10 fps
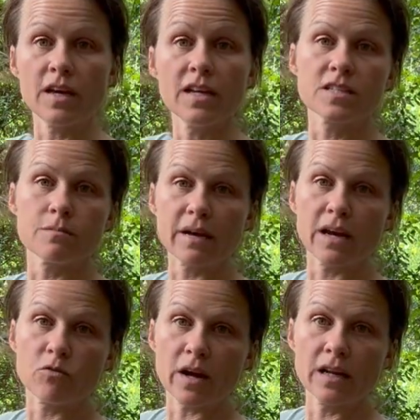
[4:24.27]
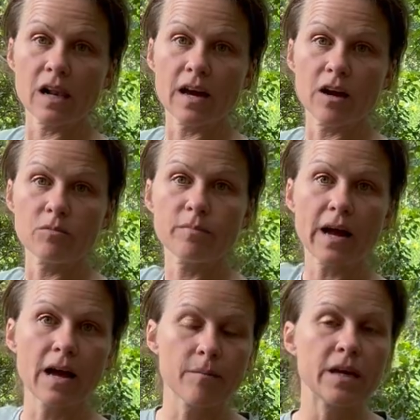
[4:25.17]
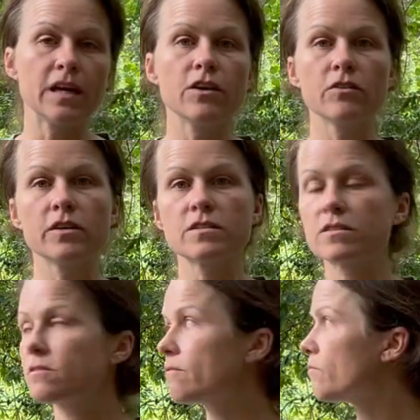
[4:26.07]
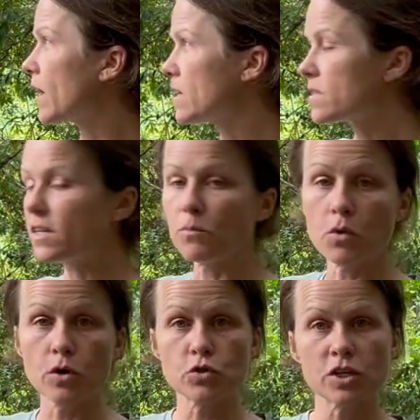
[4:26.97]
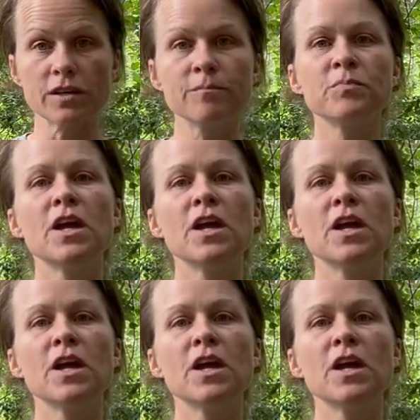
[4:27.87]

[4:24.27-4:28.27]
hence the bad rain cloud behind me here that's fastly approaching.